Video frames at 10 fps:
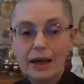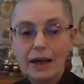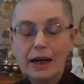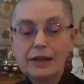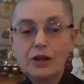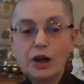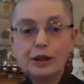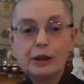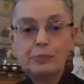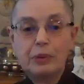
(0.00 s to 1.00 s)
I thought
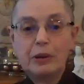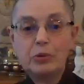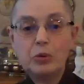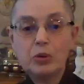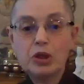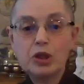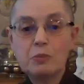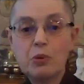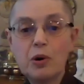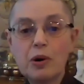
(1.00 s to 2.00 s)
that people were just
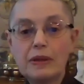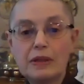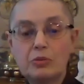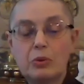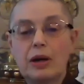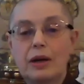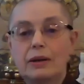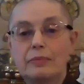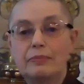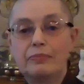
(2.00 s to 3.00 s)
born this way,
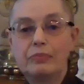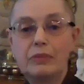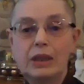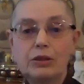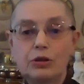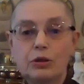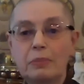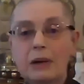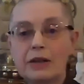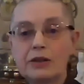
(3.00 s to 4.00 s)
either
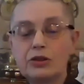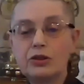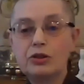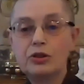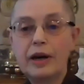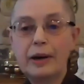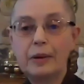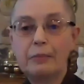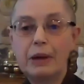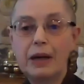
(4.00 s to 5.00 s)
compassionate or not
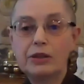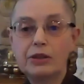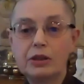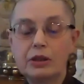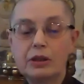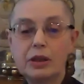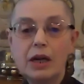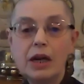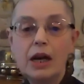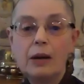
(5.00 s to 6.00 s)
compassionate.
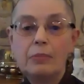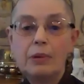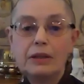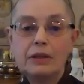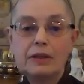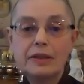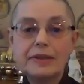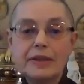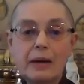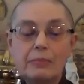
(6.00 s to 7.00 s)
But since
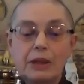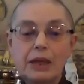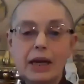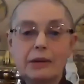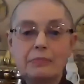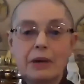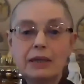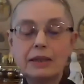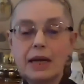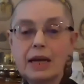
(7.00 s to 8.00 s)
I began
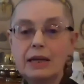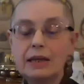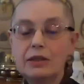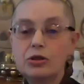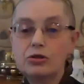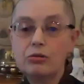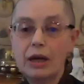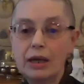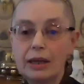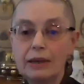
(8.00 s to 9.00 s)
meditating and
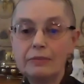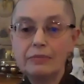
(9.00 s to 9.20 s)
training,